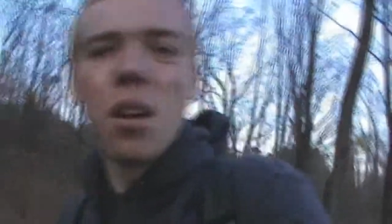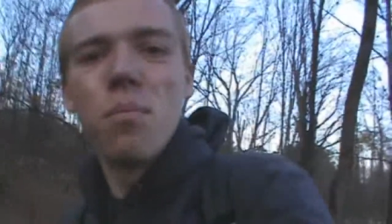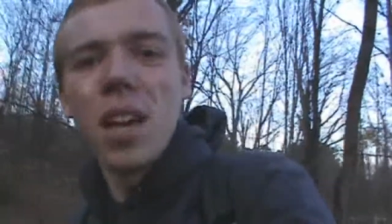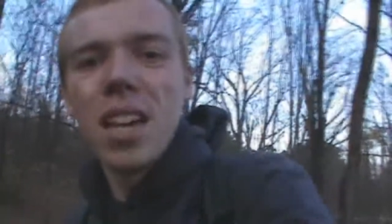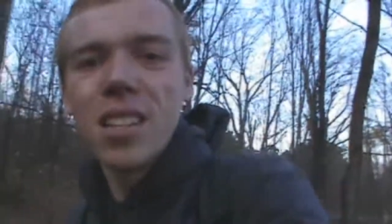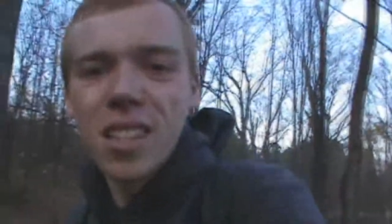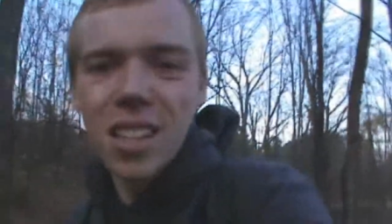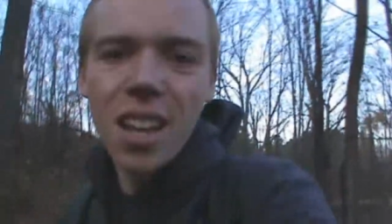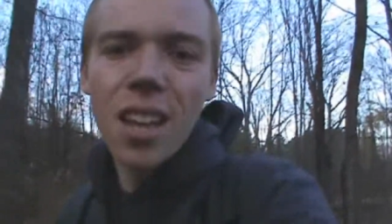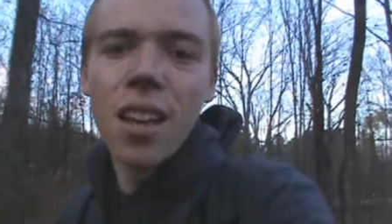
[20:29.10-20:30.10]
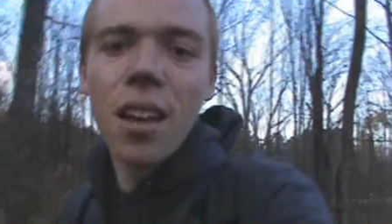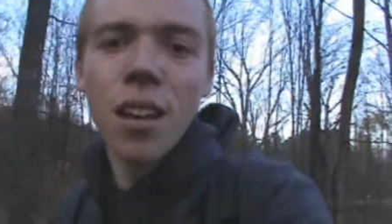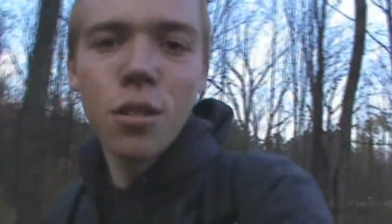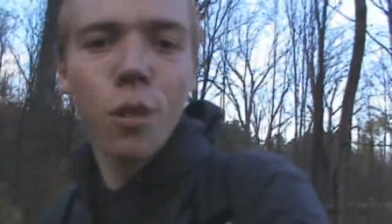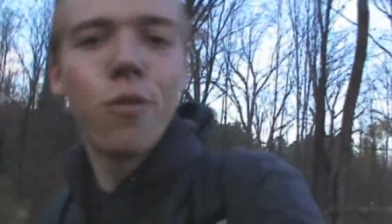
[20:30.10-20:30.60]
amazing,
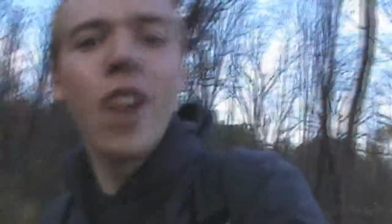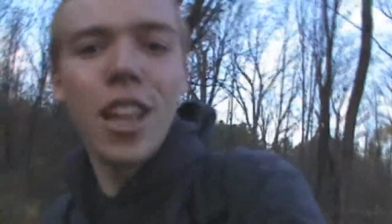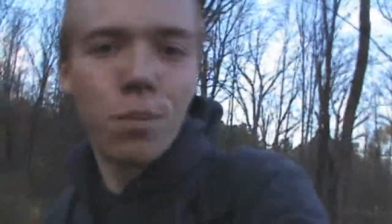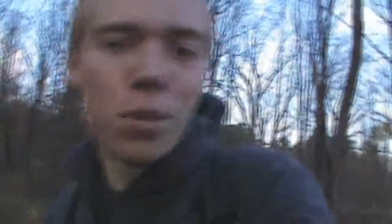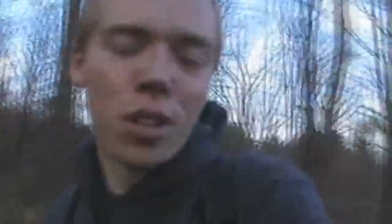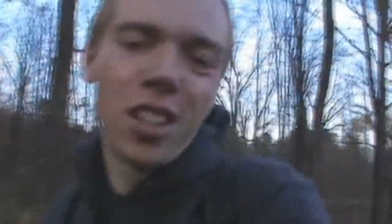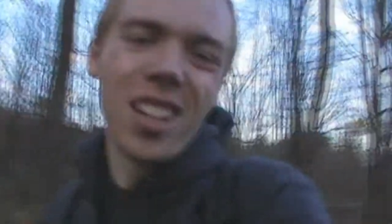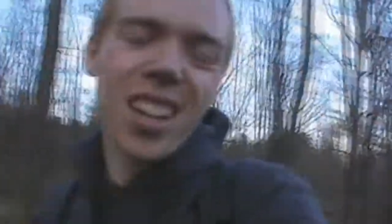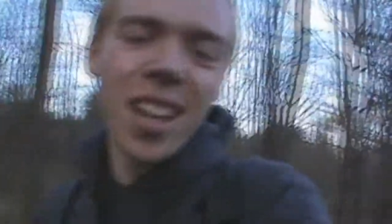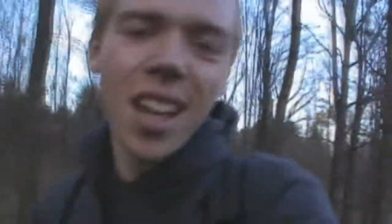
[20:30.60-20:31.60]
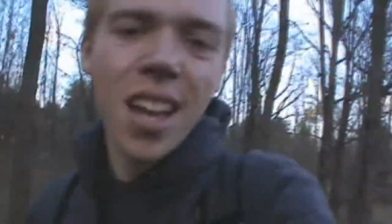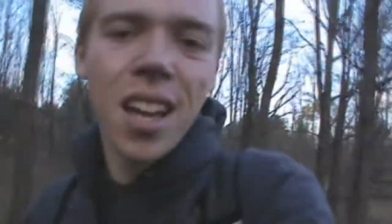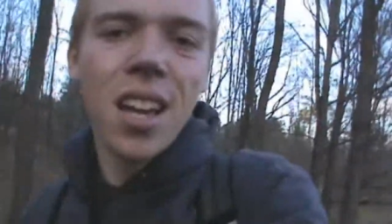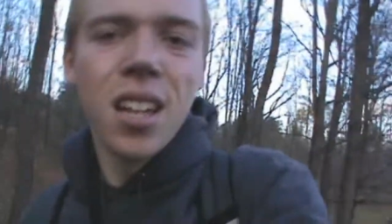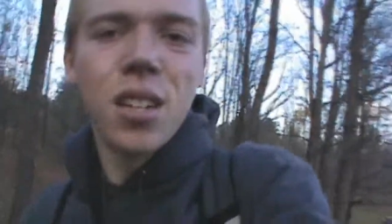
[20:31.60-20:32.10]
so faith building
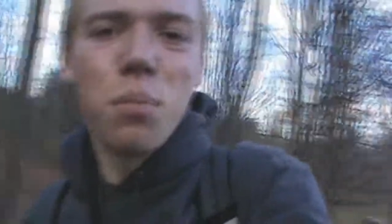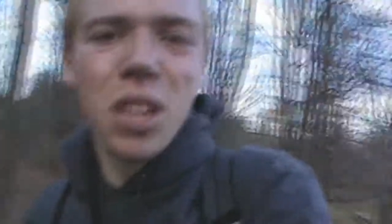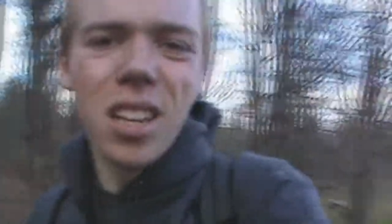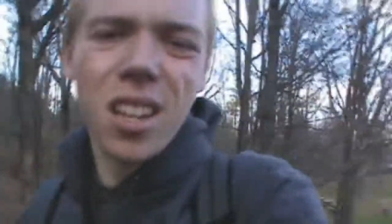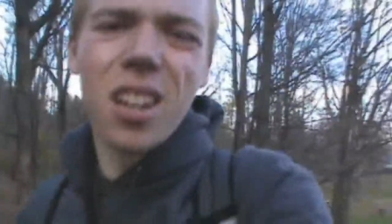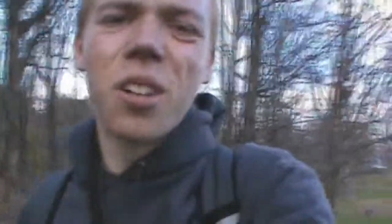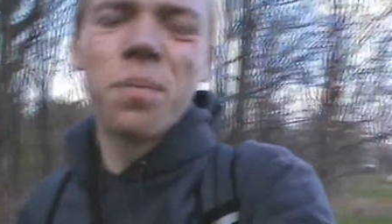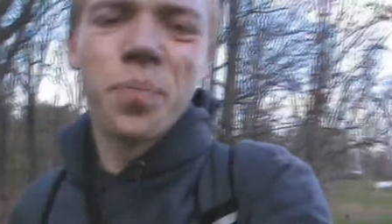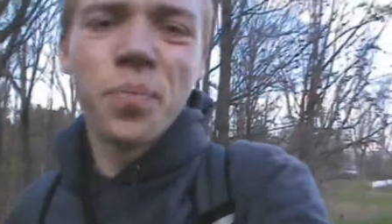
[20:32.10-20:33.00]
to be here.